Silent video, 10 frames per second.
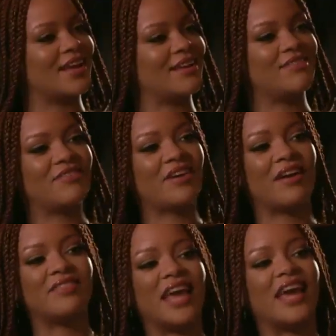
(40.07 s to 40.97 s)
Rihanna has
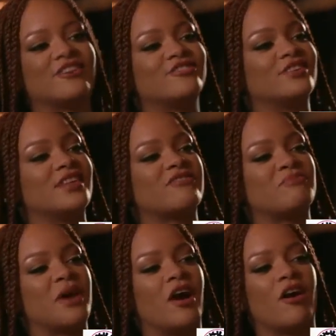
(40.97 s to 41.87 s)

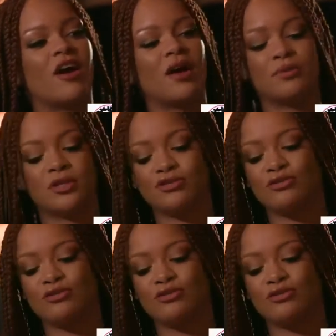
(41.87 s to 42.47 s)
77.3 million